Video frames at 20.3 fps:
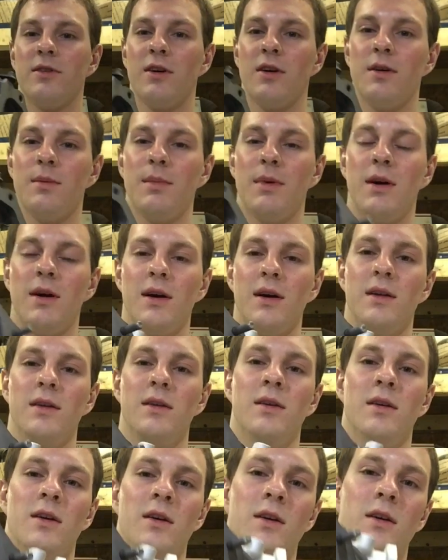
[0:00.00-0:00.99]

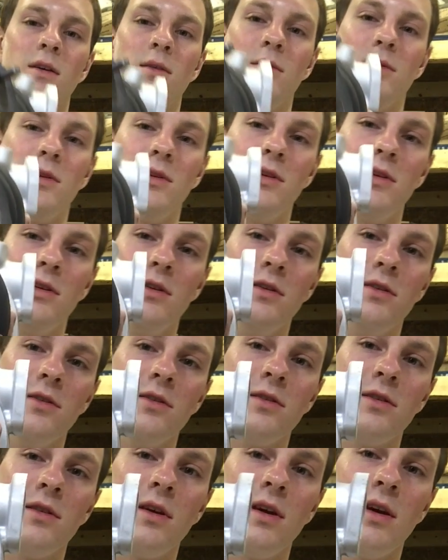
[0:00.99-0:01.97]
turbine, we
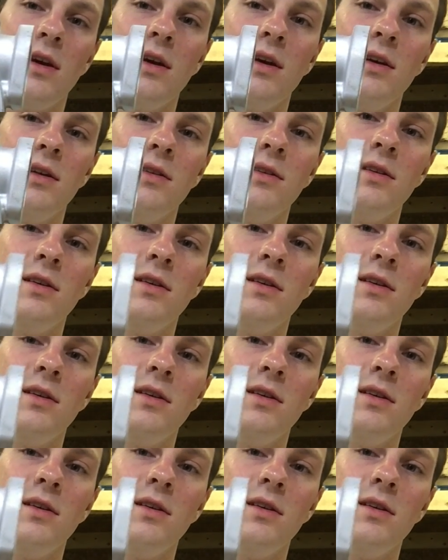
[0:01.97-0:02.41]
use a